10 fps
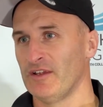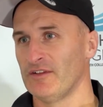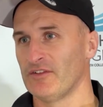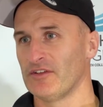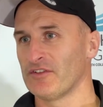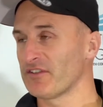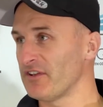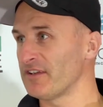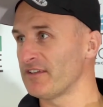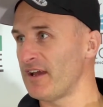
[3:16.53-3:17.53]
he's, a, he's an
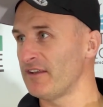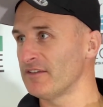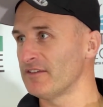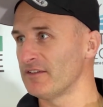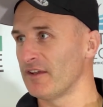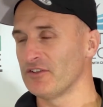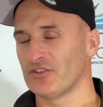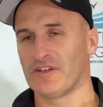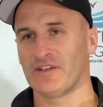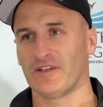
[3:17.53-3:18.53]
exciting talent,
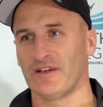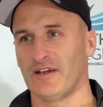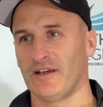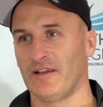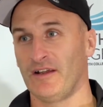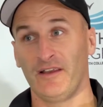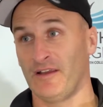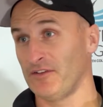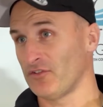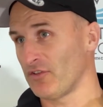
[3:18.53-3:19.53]
AJ, uh,
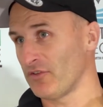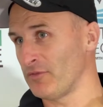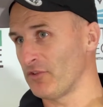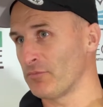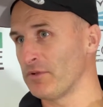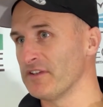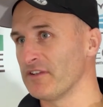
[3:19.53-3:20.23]
and it's just I'm just pleased